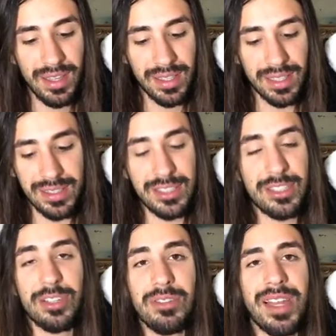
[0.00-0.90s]
Because it's
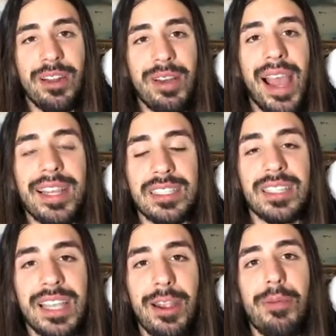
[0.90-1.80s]
true. They don't
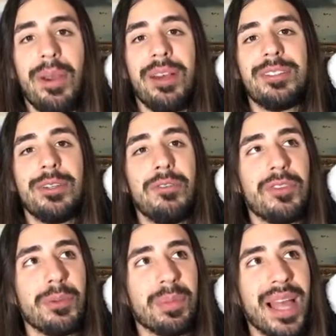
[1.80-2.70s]
actually care about you if
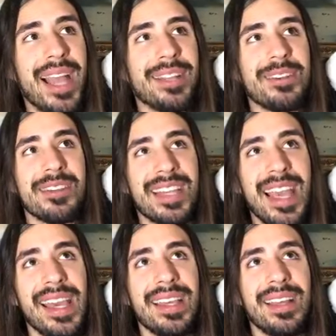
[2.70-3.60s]
you're black or you're
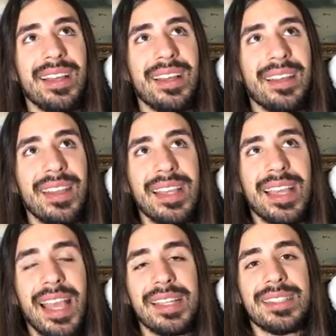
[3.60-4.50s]
gay. They
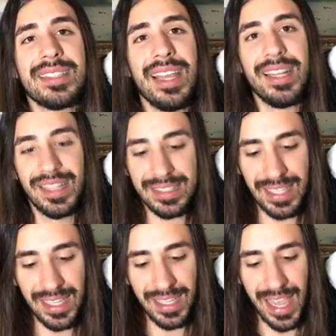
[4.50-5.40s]
can't stand. It's
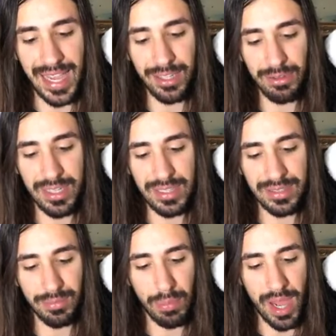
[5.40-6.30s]
like an angry
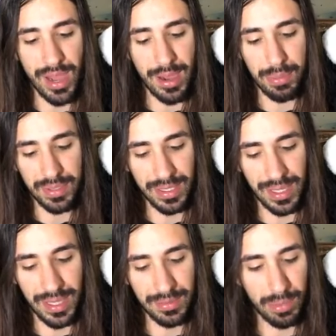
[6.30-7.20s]
mob.
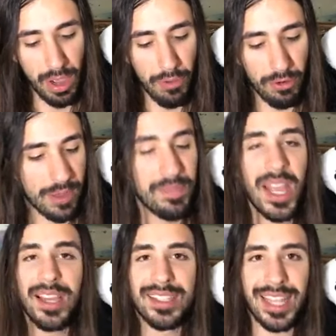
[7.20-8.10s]
But overall,
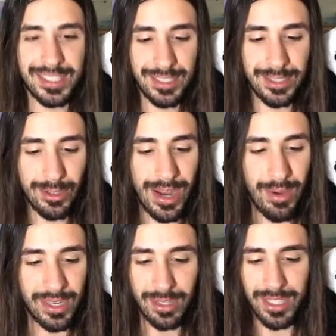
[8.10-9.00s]
that's the story. I
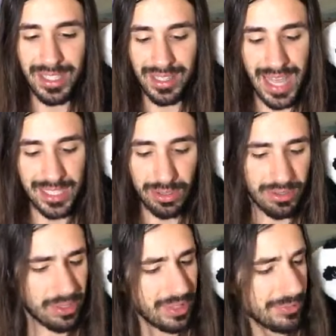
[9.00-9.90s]
want to go on to the last one
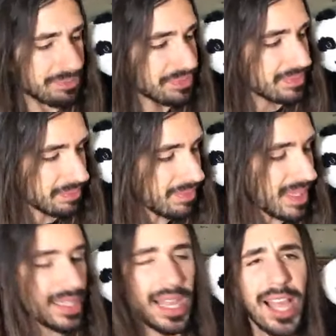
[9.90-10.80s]
real quick.
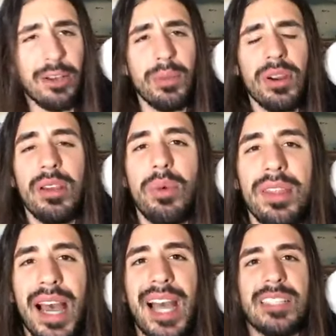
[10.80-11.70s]
Kyle Murray won
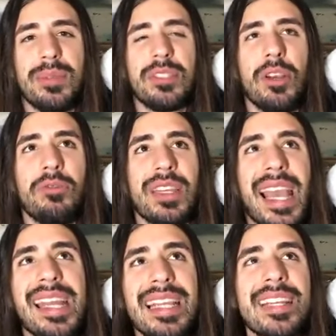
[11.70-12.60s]
the Heisman
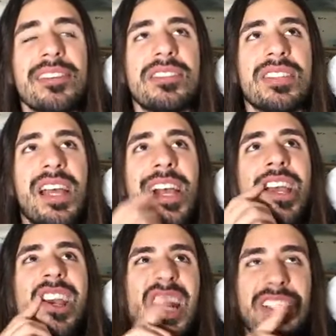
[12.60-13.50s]
Trophy. And here's
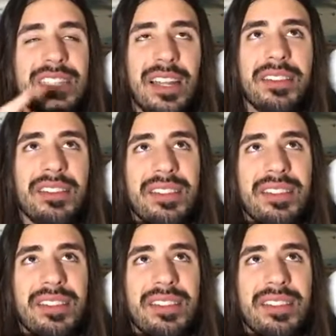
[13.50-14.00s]
another